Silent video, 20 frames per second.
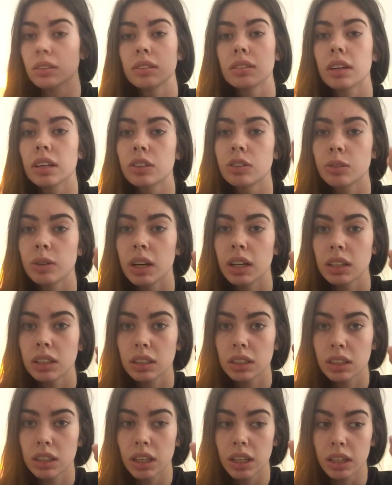
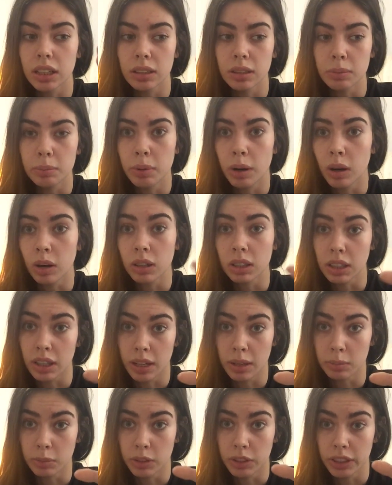sexuality and
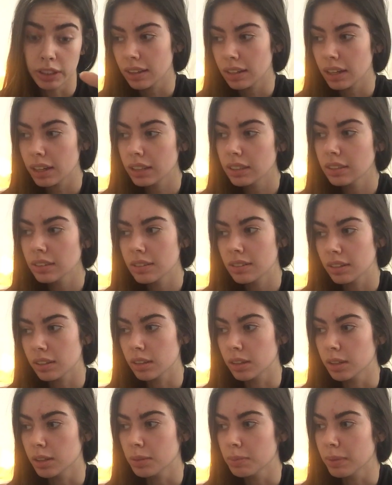polyamory that I
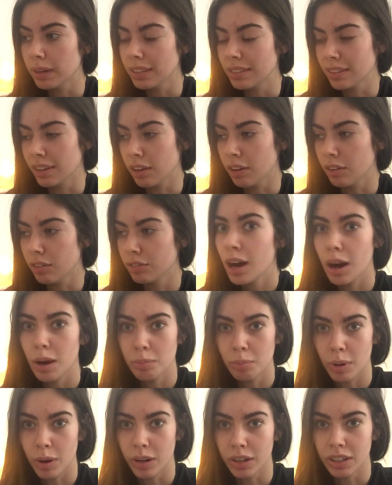consider myself a
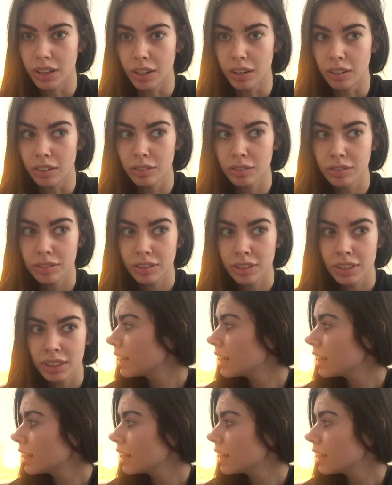part of.